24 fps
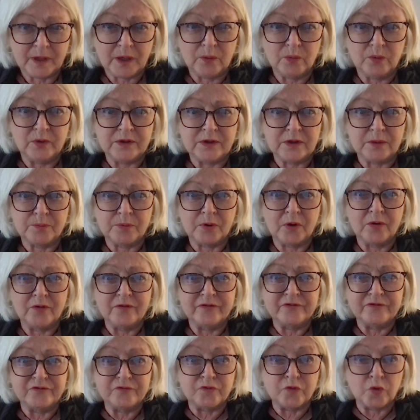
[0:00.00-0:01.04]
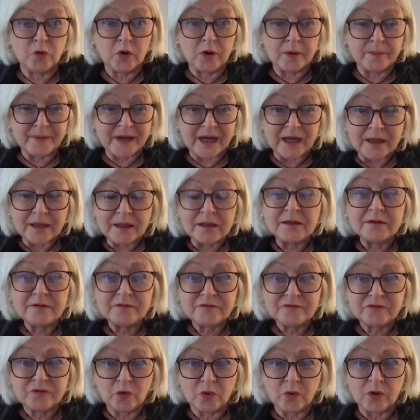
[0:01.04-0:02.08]
with the pro forma
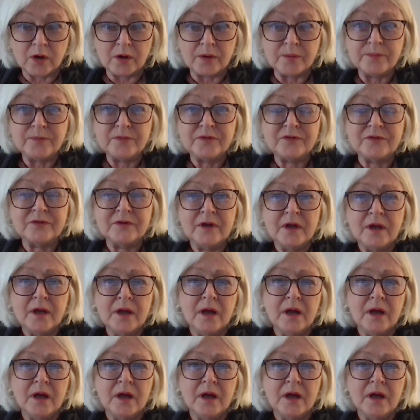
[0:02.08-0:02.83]
forms.